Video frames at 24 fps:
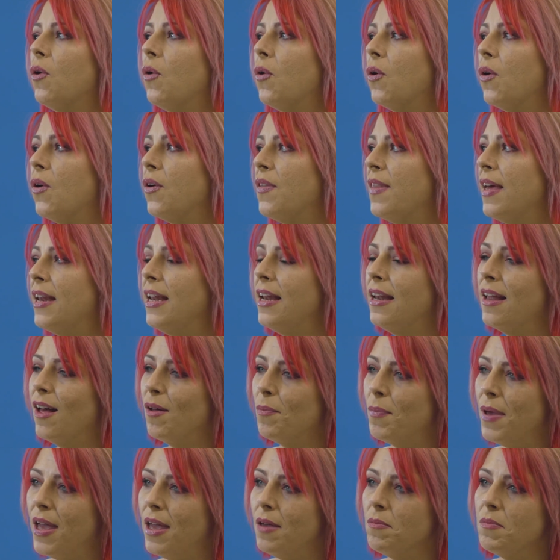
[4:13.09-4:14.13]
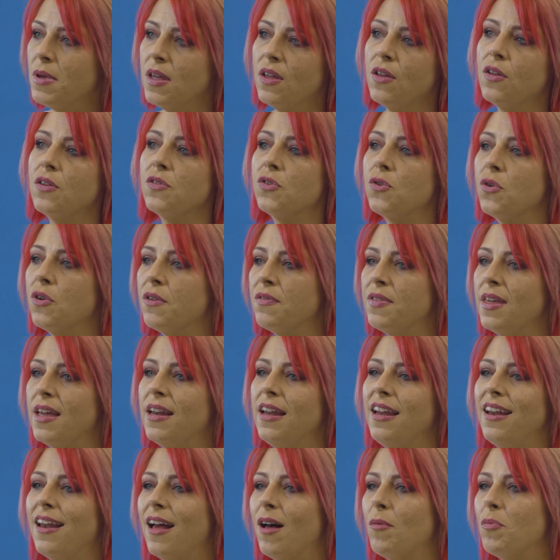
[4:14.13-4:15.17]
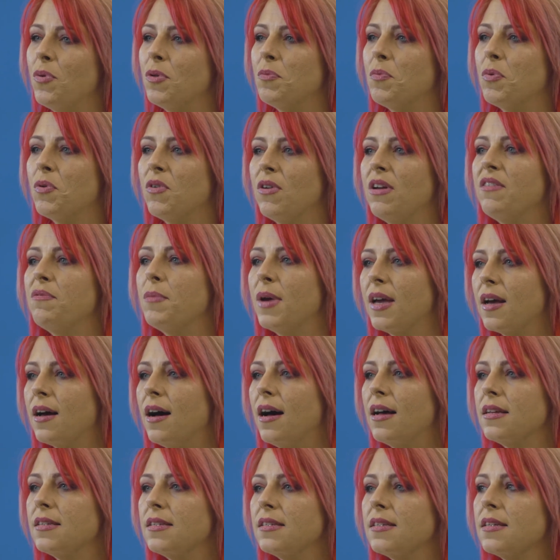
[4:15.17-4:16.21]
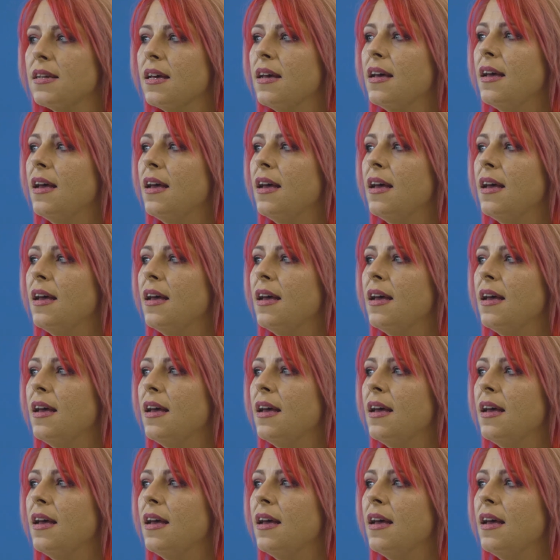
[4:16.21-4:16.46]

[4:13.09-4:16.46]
or they need help paying bills, or if they need help with bereavement costs.